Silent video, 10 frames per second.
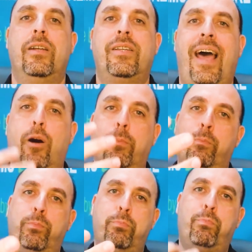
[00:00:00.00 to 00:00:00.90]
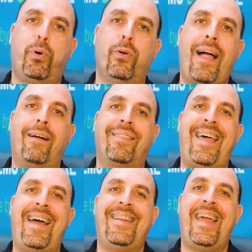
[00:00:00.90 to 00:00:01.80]
to help pull out
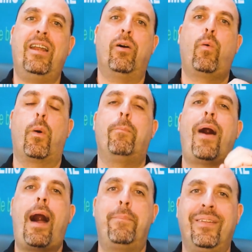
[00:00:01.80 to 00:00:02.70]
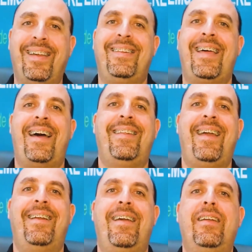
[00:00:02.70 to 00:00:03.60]
that data or populate that
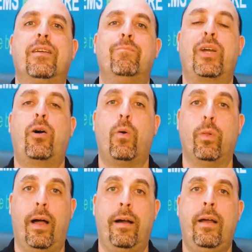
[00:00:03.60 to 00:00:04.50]
data into Macola